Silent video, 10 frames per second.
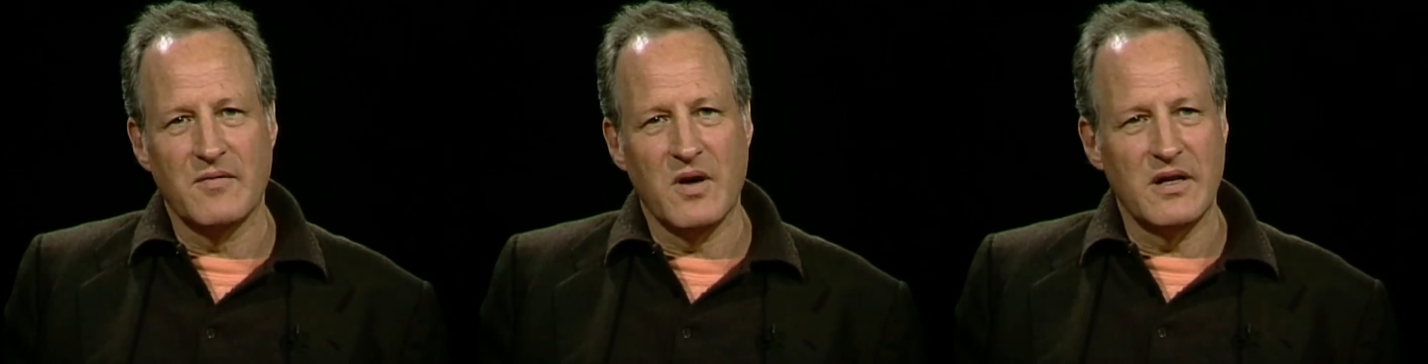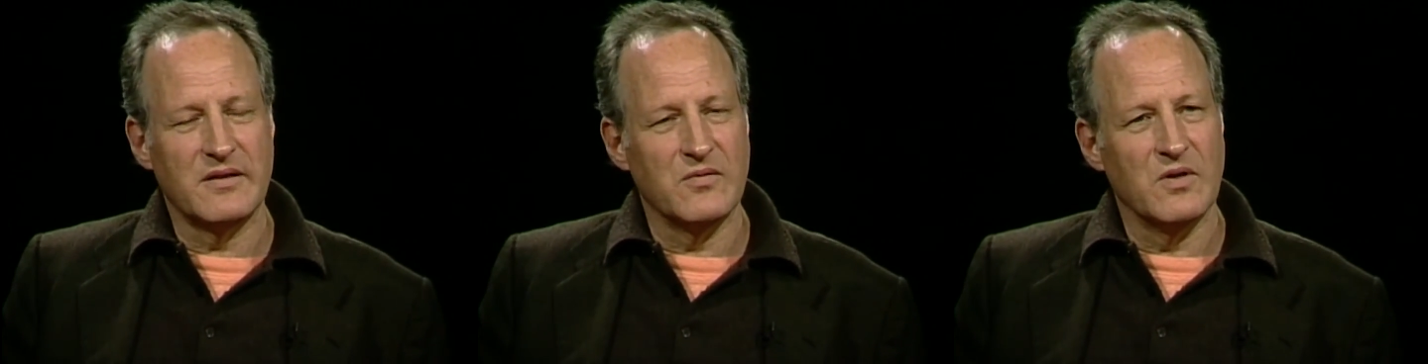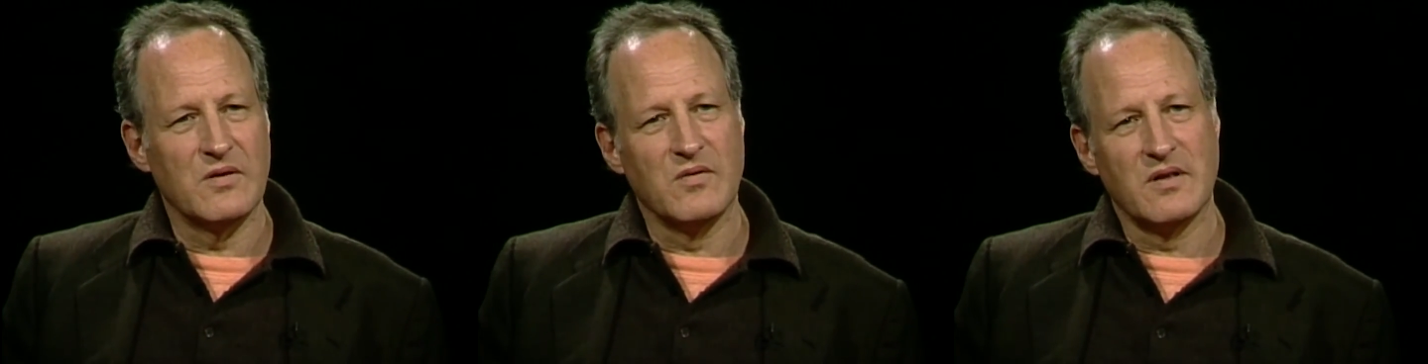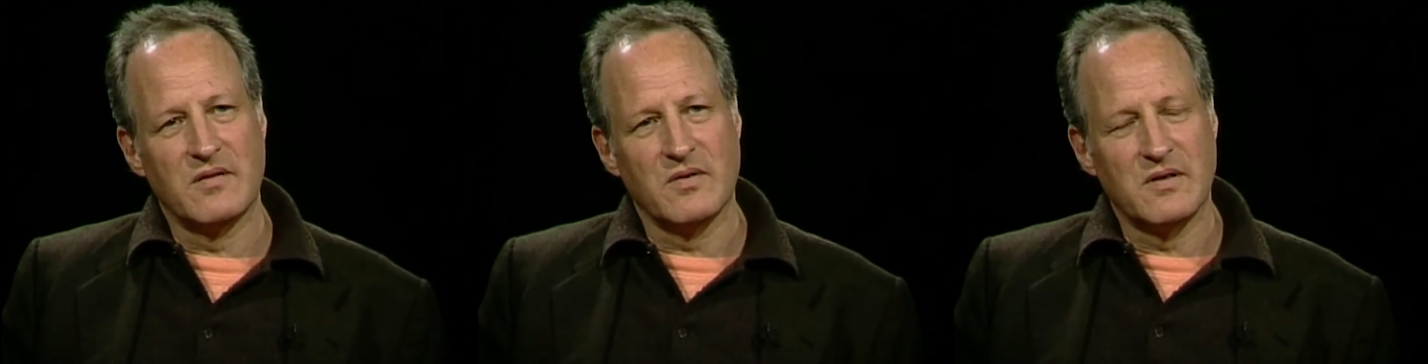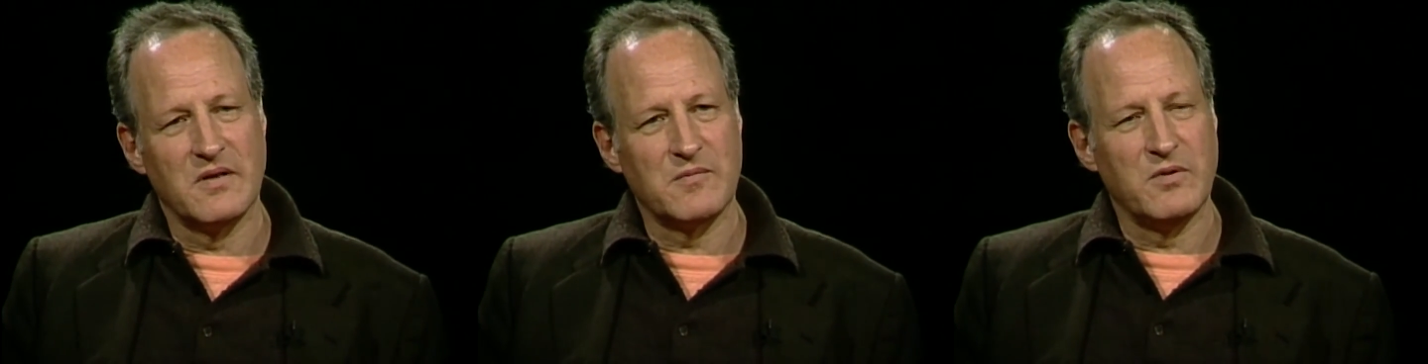I've wanted to work with
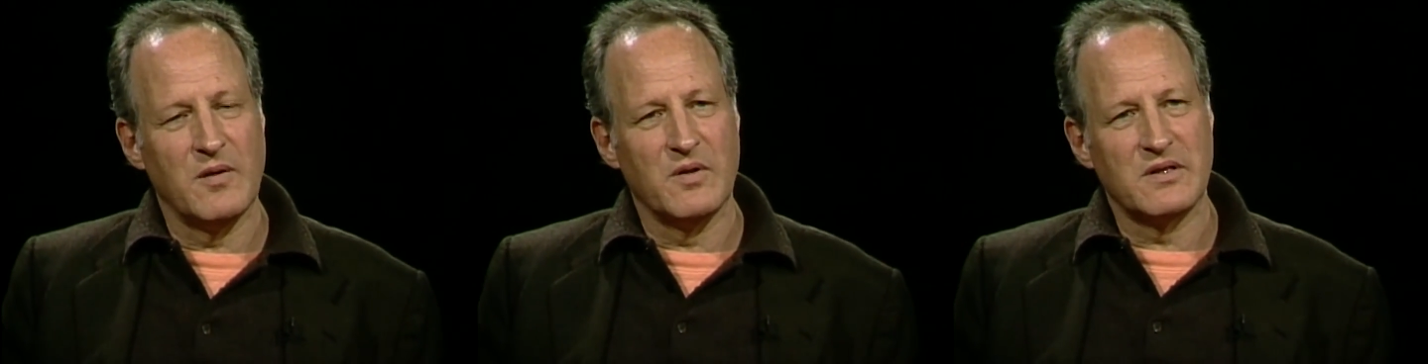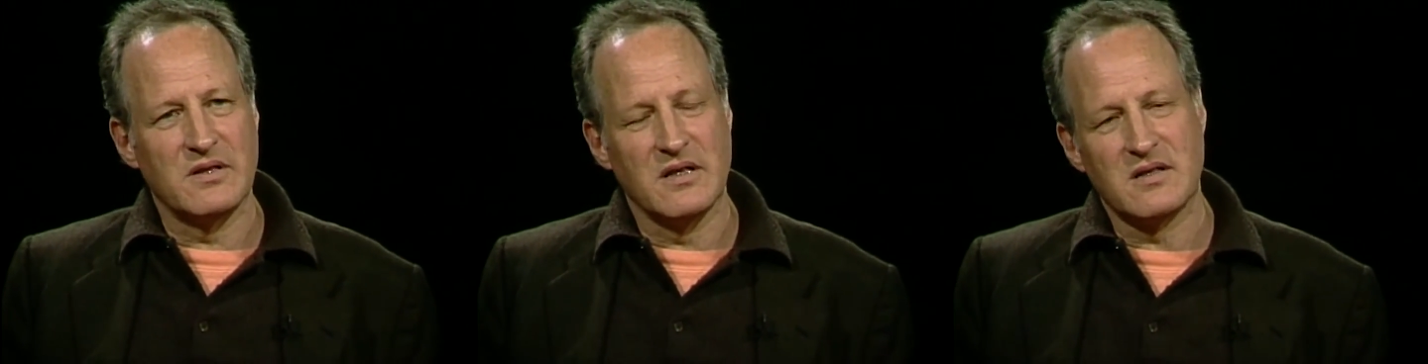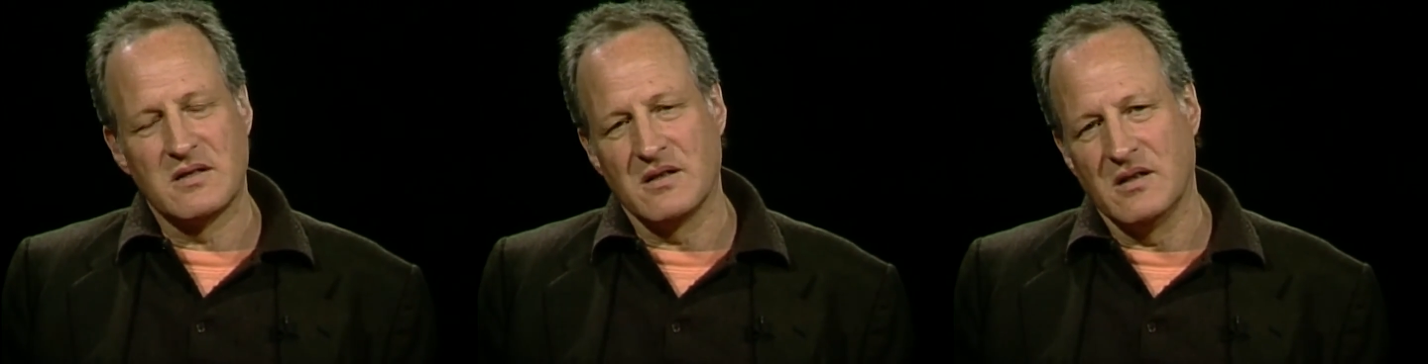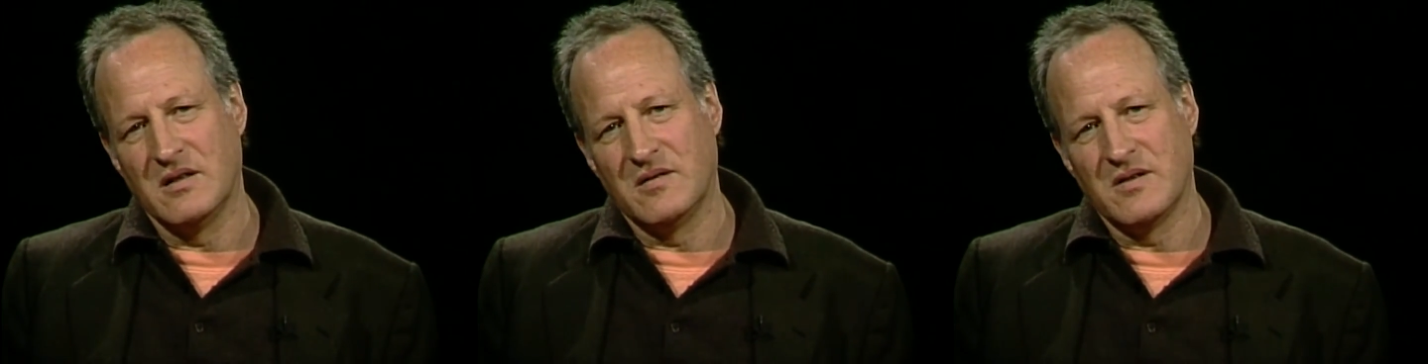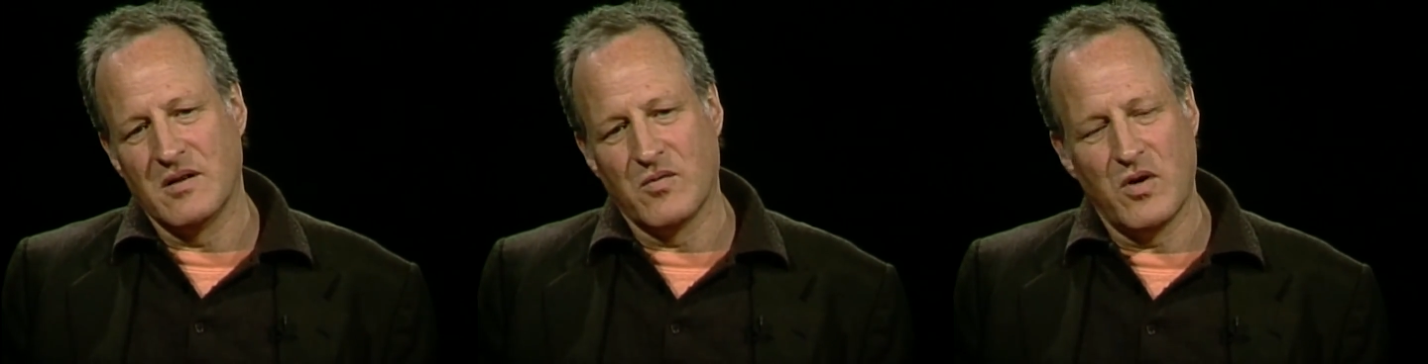Chris Plummer since
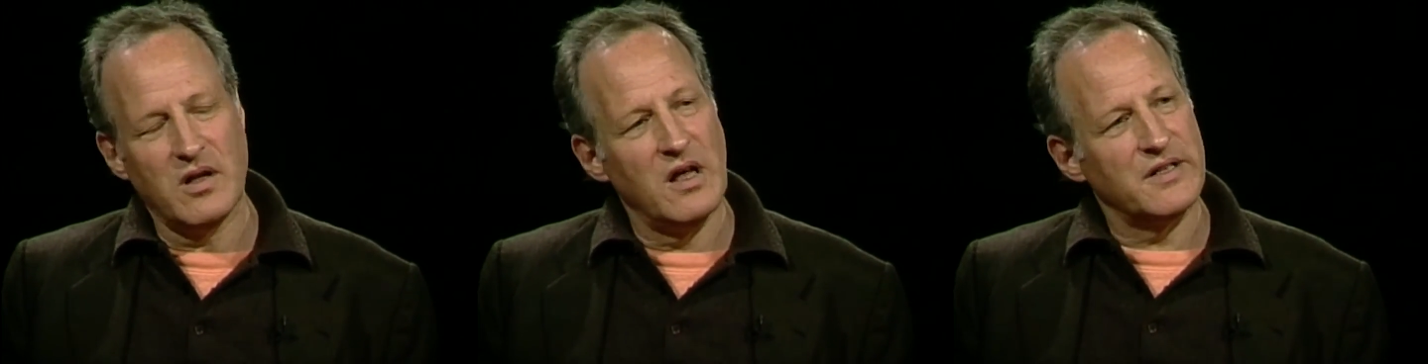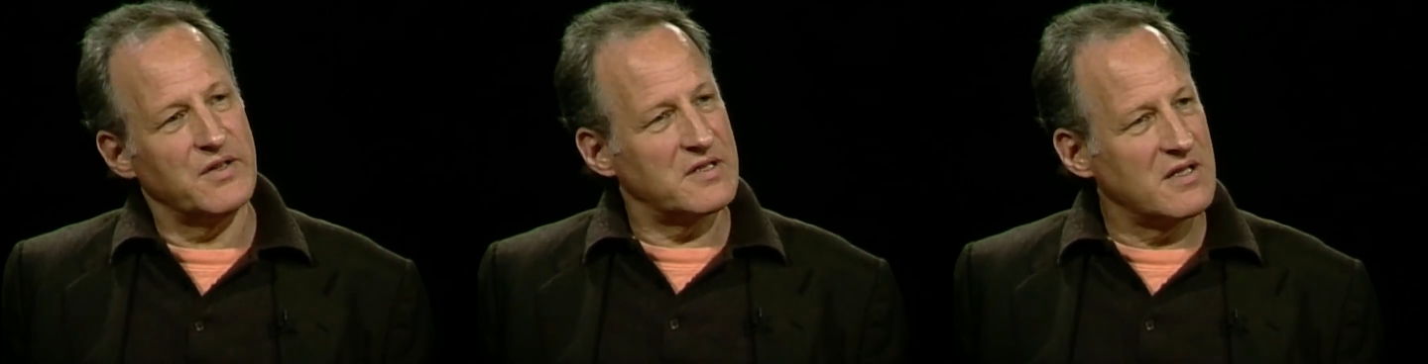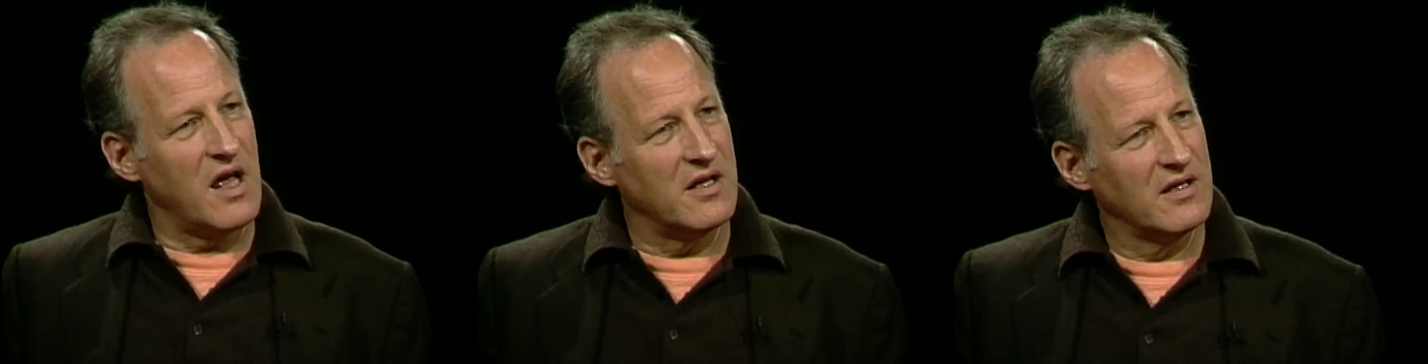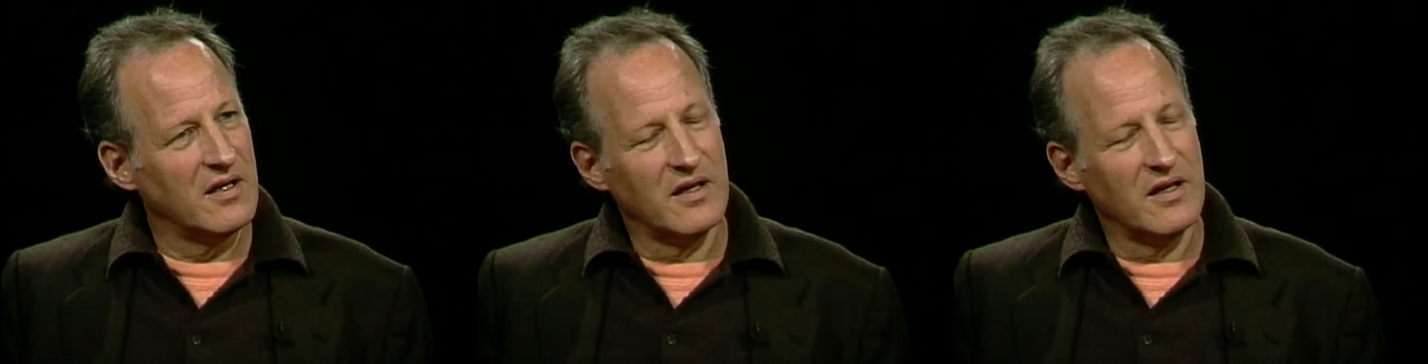Royal Hunt of the Sun.